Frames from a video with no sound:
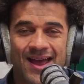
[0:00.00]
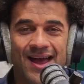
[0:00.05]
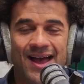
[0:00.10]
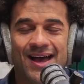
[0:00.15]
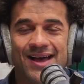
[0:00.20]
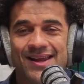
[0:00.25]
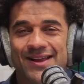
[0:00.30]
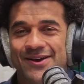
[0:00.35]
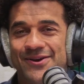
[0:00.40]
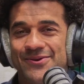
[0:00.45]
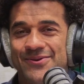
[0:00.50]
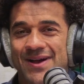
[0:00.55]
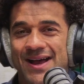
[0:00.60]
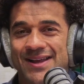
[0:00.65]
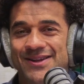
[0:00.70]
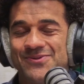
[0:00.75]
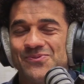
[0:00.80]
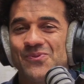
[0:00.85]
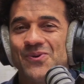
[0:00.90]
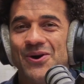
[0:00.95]
Hello
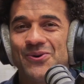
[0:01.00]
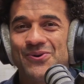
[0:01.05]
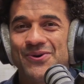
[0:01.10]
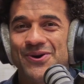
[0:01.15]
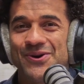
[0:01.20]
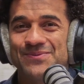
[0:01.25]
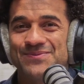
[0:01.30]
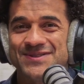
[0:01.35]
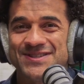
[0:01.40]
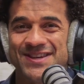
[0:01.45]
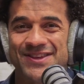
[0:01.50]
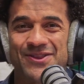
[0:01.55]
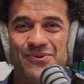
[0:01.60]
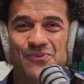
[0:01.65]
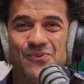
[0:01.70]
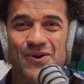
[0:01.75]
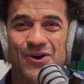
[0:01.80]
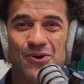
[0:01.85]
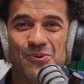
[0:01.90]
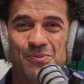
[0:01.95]
and welcome to
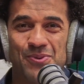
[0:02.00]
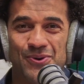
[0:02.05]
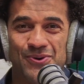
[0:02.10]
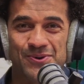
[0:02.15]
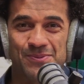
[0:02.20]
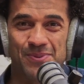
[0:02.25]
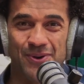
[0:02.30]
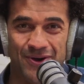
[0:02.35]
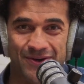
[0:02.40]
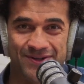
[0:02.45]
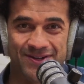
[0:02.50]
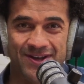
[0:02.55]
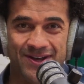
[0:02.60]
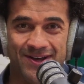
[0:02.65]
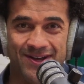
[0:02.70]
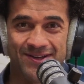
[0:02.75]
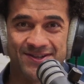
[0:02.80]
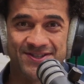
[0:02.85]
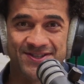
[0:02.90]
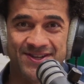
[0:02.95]
the Welborne
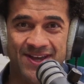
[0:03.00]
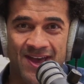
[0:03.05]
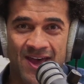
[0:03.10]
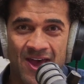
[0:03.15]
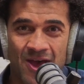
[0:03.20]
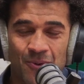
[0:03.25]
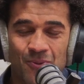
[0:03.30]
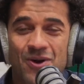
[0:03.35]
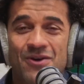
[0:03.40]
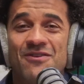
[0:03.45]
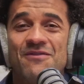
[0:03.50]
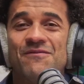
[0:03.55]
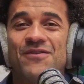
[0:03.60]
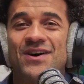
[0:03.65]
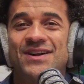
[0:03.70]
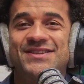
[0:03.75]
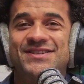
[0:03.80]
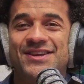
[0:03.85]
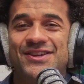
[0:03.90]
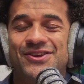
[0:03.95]
podcast. We're
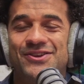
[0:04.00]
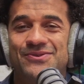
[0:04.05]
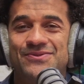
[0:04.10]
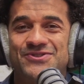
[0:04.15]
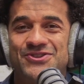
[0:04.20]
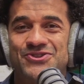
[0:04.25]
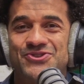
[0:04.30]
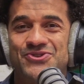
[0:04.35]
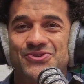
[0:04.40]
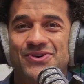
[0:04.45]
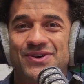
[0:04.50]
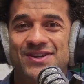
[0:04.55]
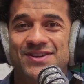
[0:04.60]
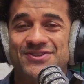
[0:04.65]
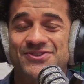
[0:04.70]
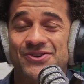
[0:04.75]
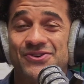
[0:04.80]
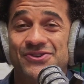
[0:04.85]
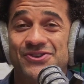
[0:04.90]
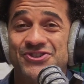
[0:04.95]
inviting you to join
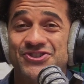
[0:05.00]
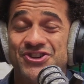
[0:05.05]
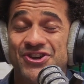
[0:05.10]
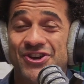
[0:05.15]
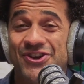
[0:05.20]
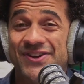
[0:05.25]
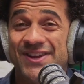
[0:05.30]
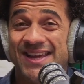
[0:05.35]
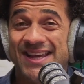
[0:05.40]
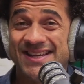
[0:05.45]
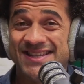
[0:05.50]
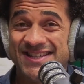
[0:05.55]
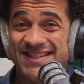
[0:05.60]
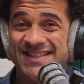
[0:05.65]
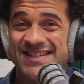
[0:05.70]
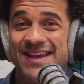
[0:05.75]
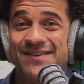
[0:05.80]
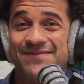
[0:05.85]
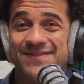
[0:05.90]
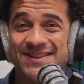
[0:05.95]
us on a journey
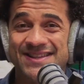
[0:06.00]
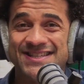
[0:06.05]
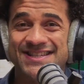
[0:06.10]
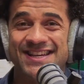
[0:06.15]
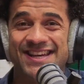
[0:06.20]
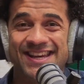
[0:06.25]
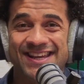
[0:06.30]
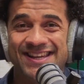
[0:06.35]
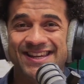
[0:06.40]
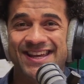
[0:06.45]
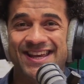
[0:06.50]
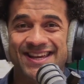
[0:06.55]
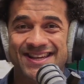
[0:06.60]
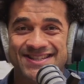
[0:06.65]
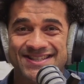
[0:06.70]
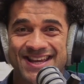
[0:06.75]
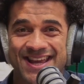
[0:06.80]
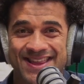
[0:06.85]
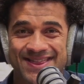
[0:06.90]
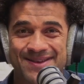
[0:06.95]
17
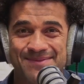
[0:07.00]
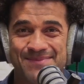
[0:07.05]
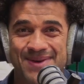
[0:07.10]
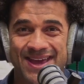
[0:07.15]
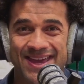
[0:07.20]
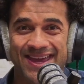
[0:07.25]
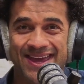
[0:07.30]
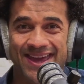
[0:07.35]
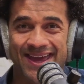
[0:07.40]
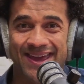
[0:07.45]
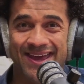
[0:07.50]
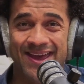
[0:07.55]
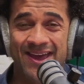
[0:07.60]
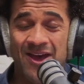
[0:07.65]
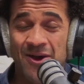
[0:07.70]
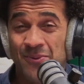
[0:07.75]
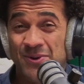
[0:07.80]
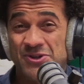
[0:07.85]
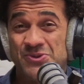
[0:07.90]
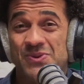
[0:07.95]
years in the making,
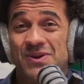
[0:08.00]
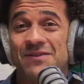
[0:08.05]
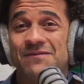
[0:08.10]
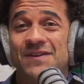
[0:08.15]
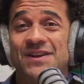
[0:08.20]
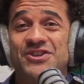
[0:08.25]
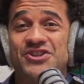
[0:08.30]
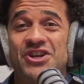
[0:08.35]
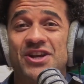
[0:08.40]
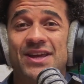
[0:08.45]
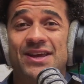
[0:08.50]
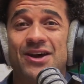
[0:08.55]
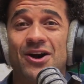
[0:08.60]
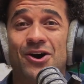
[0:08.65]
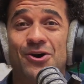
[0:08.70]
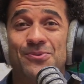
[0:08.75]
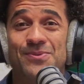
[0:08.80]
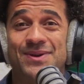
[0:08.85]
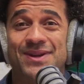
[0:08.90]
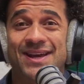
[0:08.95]
which will eventually
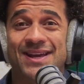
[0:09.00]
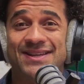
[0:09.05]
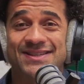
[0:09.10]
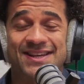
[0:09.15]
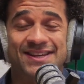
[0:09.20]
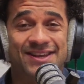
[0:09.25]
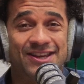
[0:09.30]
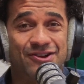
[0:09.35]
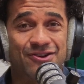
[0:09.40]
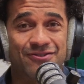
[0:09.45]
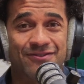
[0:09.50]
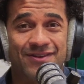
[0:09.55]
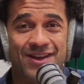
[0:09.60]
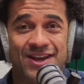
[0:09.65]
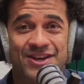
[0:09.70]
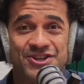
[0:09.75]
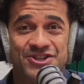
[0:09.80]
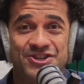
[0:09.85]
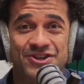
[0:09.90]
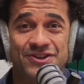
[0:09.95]
culminate in the
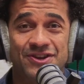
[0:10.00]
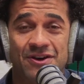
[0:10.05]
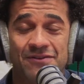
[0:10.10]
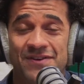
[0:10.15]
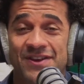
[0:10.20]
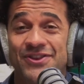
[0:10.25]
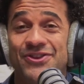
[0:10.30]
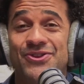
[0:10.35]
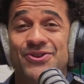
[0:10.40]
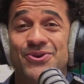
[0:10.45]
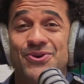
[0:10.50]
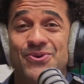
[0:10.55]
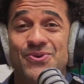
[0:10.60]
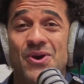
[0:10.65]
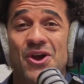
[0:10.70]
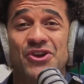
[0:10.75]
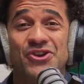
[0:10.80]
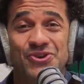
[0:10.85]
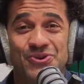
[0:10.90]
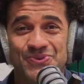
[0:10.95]
creation of a
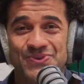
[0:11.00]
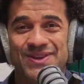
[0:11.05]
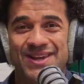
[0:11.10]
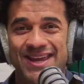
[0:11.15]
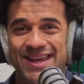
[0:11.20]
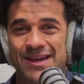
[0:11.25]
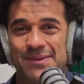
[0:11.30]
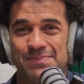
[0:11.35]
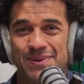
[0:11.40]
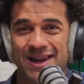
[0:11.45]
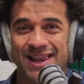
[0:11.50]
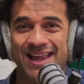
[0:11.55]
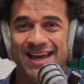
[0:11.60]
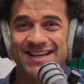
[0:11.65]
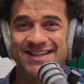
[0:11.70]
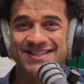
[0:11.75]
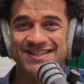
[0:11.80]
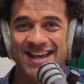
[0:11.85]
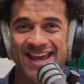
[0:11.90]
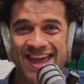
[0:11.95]
new, unique
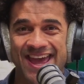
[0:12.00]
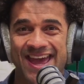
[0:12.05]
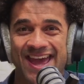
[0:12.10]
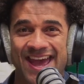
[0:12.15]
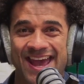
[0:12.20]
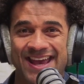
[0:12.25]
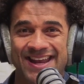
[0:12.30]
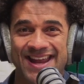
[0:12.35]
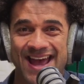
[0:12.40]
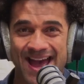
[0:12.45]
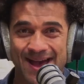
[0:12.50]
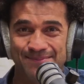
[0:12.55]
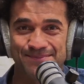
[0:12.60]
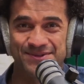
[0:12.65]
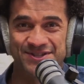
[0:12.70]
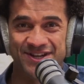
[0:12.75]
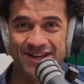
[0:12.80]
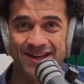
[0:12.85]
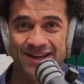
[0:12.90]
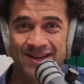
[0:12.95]
place here in
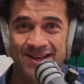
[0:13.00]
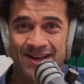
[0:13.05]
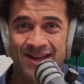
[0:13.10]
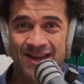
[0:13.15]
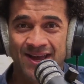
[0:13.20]
Hampshire.